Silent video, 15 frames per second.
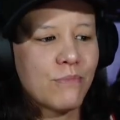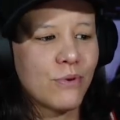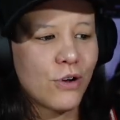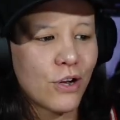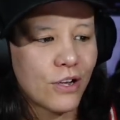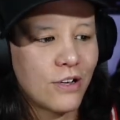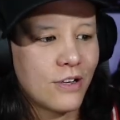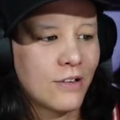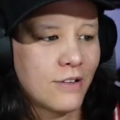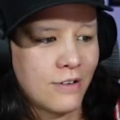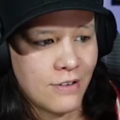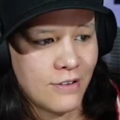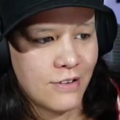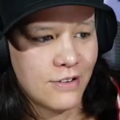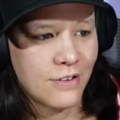book
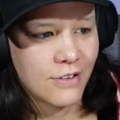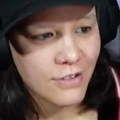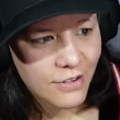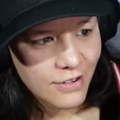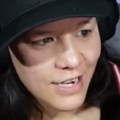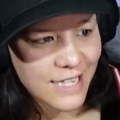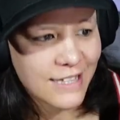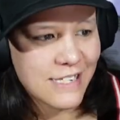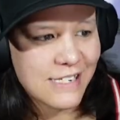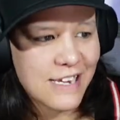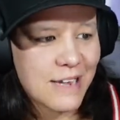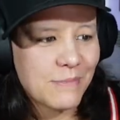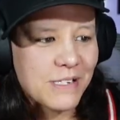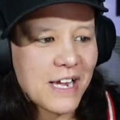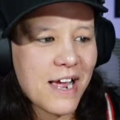at the
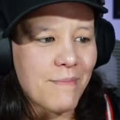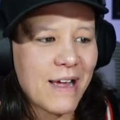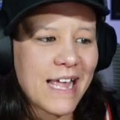same time.